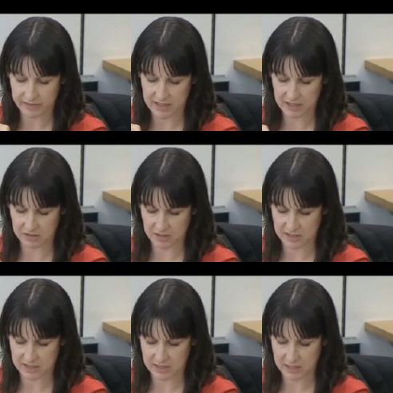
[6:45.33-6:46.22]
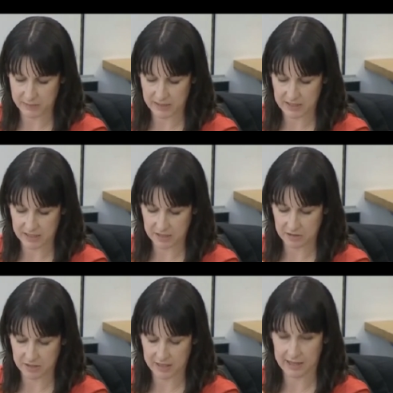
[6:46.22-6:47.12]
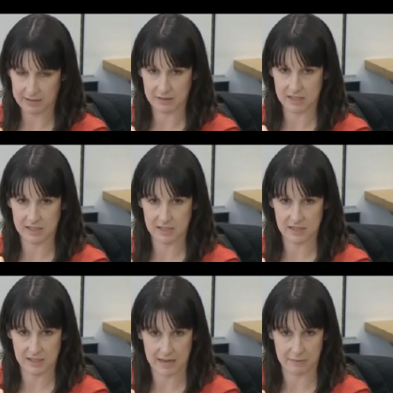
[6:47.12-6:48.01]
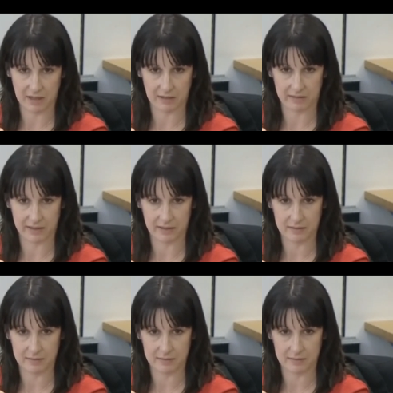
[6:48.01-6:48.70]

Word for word: to financial stability, do you think that was scaremongering? I do